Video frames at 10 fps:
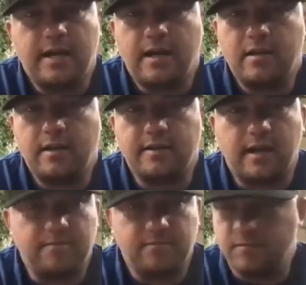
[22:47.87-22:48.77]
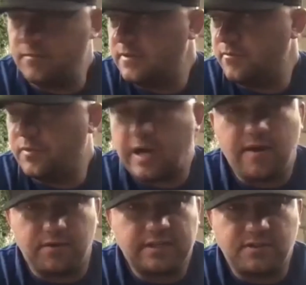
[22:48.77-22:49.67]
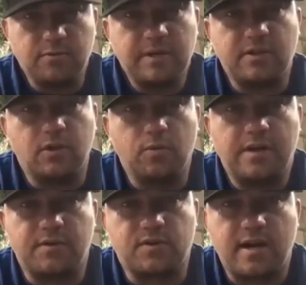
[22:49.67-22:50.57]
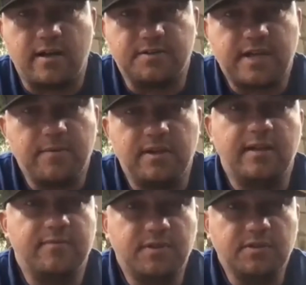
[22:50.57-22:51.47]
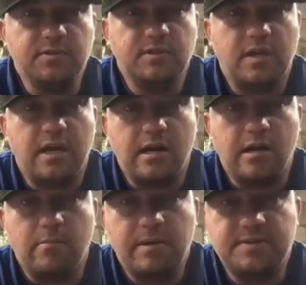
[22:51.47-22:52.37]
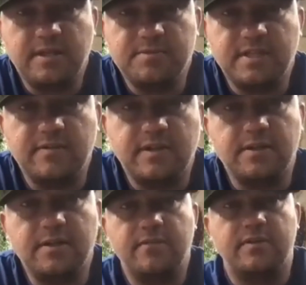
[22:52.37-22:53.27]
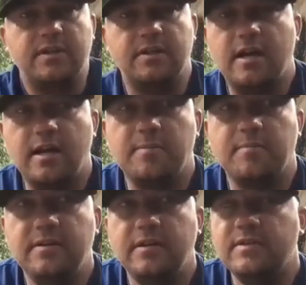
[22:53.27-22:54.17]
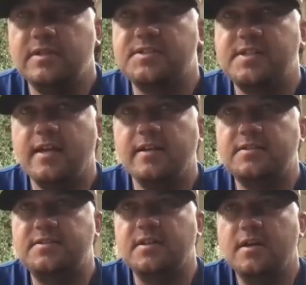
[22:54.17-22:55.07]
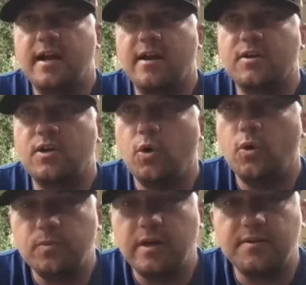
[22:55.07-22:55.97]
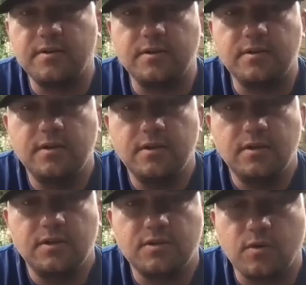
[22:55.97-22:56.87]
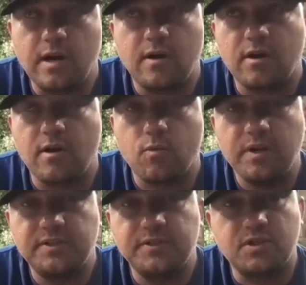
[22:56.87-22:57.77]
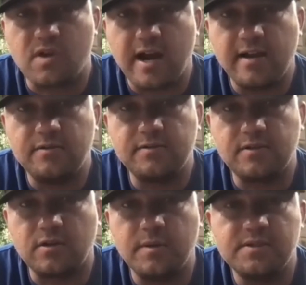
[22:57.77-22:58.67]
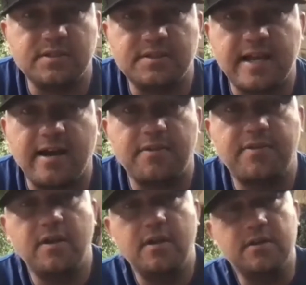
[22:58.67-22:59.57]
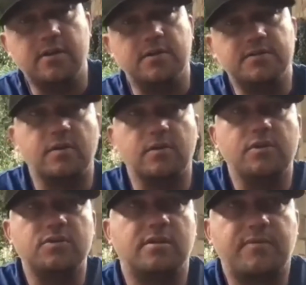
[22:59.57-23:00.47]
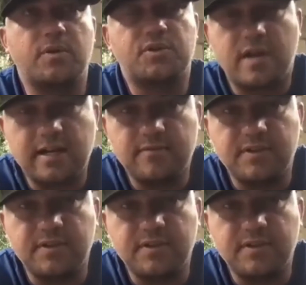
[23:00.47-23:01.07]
I don't do many cold weather trials. I would love to, but it seems even in the States, our cold weather or our winter trials are always in the South. So usually the first trial of the